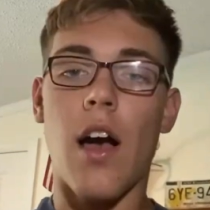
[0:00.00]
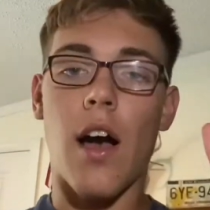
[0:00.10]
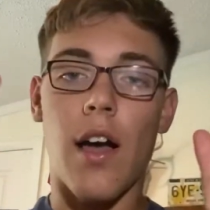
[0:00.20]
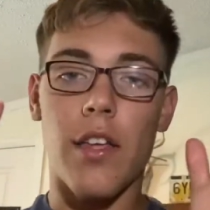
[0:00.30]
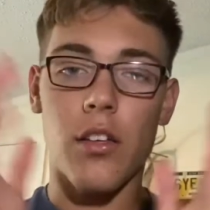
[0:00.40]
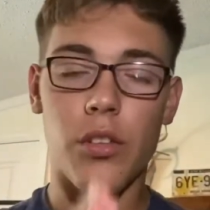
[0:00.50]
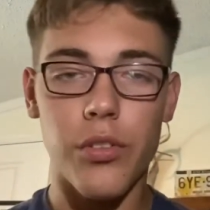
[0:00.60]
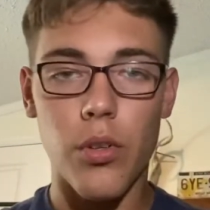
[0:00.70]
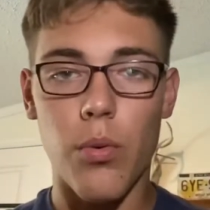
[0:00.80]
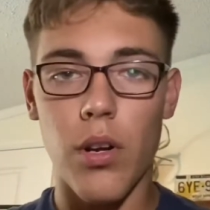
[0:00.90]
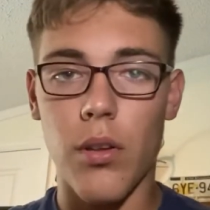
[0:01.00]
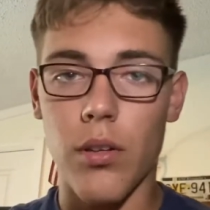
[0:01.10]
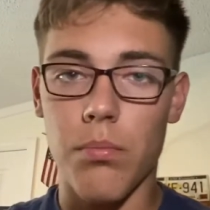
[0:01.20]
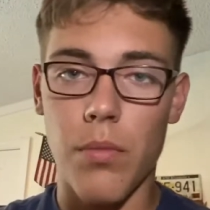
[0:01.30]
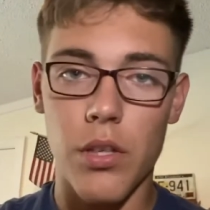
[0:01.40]
I also want
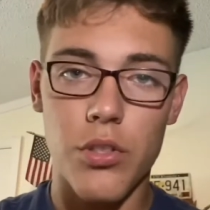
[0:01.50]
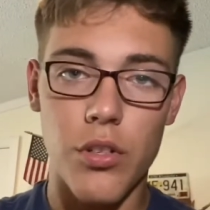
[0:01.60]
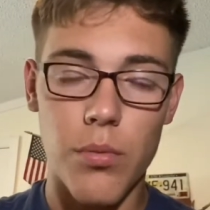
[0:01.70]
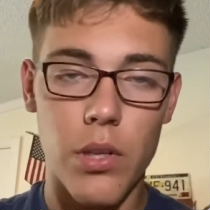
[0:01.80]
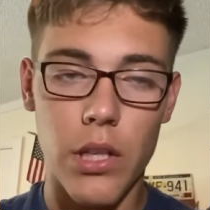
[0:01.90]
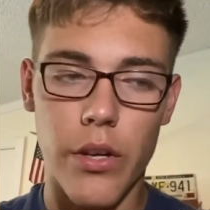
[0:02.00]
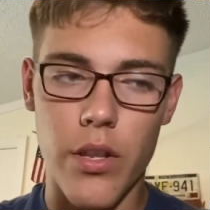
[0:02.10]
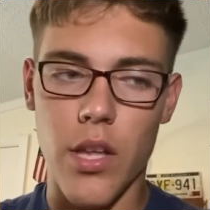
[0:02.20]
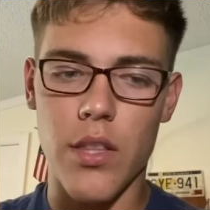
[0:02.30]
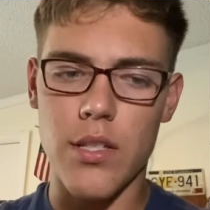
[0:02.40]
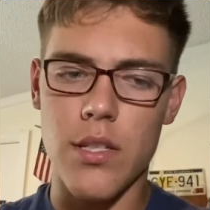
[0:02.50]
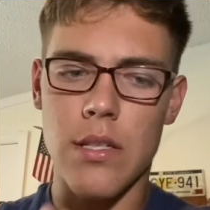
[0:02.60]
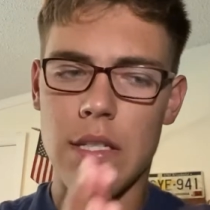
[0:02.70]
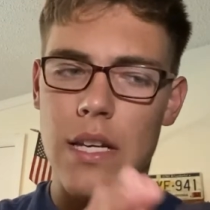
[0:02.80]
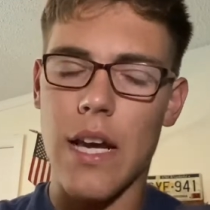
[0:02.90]
to make sure to be clear that this
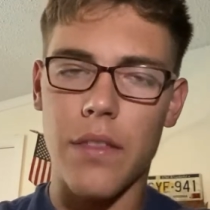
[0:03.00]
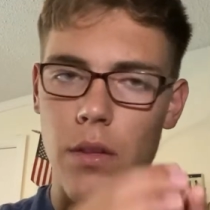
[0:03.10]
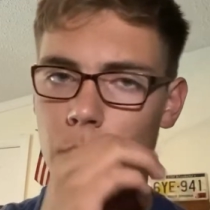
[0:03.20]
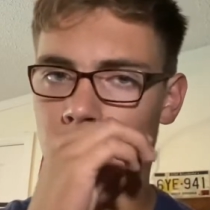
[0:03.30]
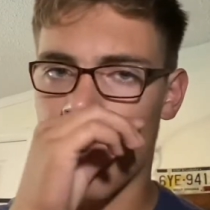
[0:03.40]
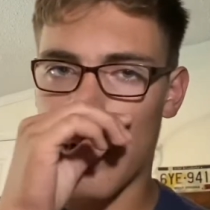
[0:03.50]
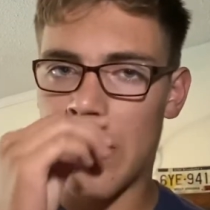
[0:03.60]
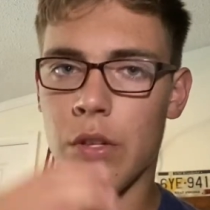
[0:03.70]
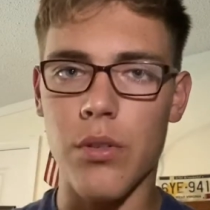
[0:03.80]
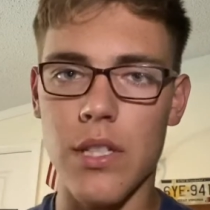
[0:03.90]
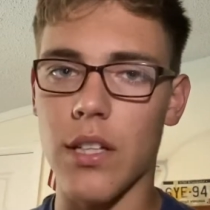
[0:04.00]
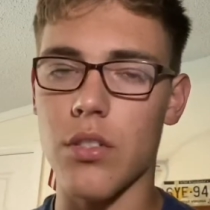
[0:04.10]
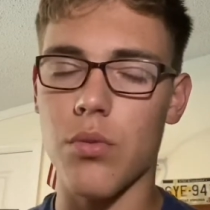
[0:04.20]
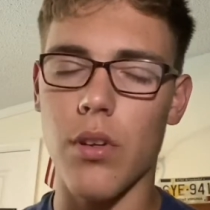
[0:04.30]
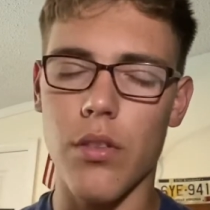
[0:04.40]
is not the only way to do a
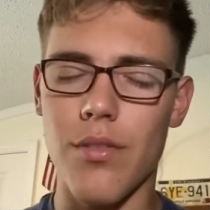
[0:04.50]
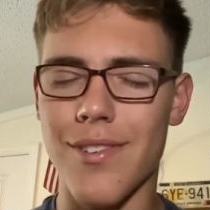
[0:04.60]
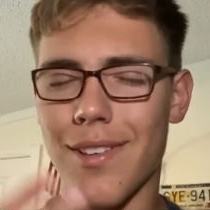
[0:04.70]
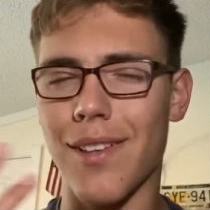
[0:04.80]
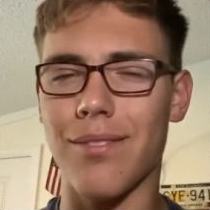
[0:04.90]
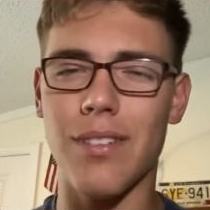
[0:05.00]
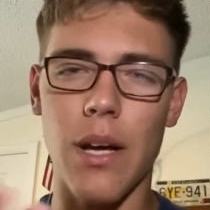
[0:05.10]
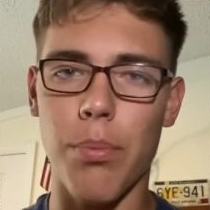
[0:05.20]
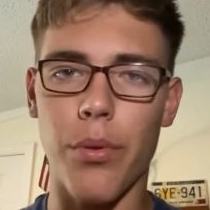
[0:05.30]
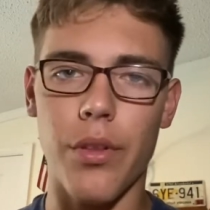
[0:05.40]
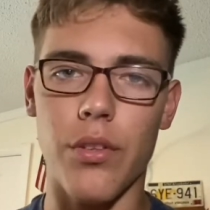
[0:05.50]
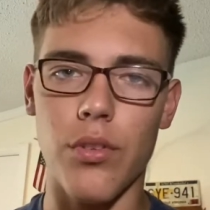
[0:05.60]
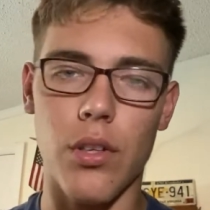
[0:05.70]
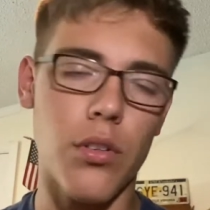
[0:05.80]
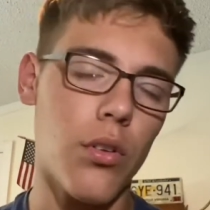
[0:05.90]
Texas rig. There's a couple things
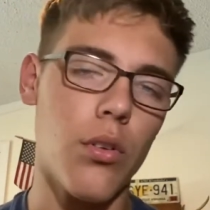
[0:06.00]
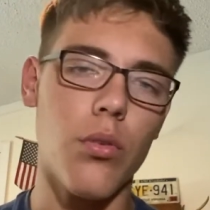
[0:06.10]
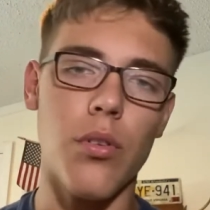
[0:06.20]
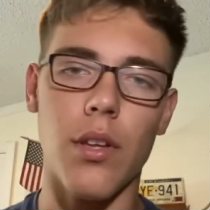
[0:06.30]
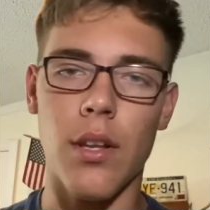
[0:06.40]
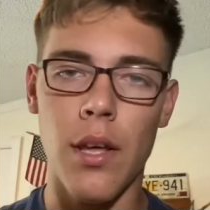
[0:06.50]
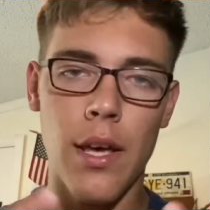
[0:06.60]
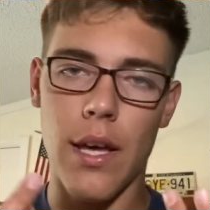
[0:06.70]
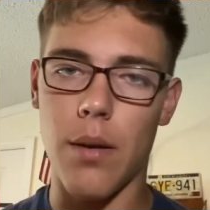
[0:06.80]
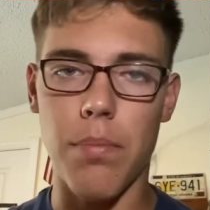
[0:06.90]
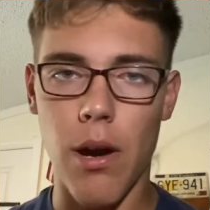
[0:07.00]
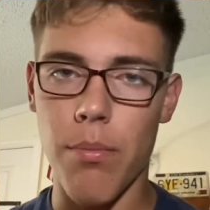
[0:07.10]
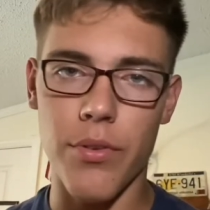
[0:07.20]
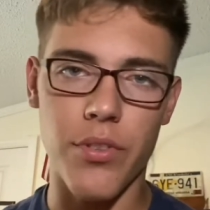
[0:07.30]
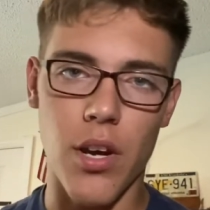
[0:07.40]
you can do. You can add a
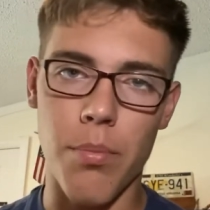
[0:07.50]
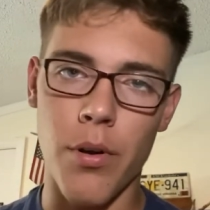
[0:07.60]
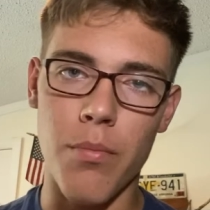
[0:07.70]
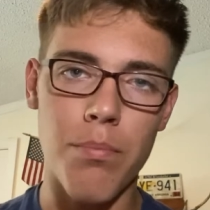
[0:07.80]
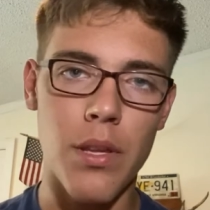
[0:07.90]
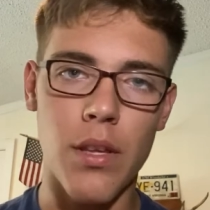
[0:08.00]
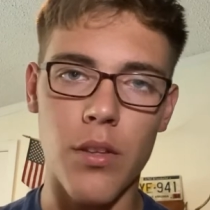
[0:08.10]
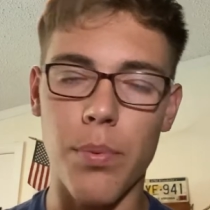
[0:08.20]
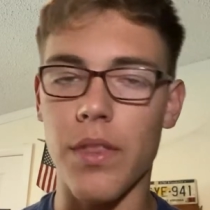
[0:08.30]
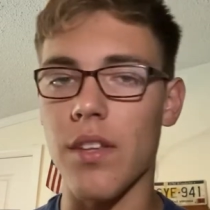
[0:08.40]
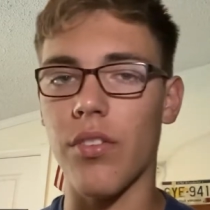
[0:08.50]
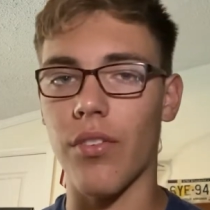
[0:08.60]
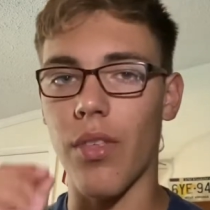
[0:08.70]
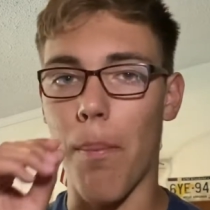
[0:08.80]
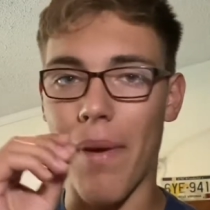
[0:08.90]
bobber stopper and beads, but this
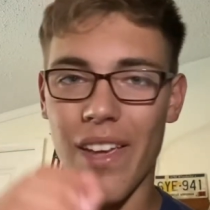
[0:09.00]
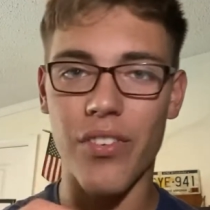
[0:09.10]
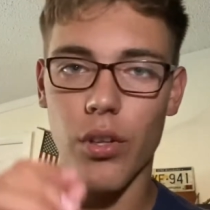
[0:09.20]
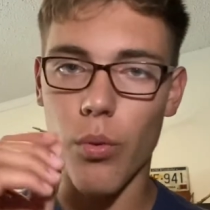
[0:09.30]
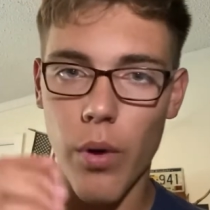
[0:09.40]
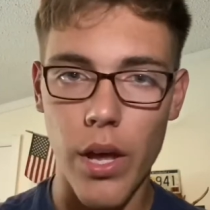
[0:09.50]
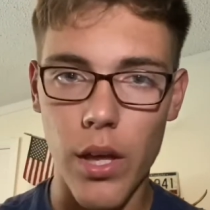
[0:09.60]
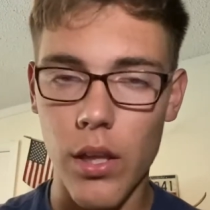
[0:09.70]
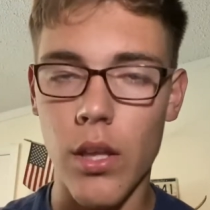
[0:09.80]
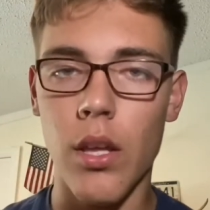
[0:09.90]
is the basic way